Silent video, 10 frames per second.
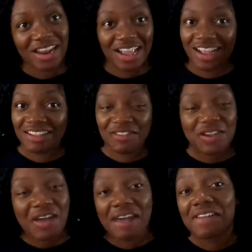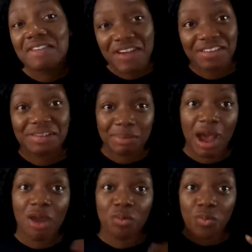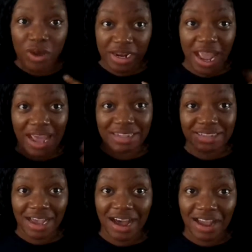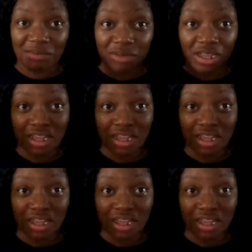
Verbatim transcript: and even if I have to buy one at a time,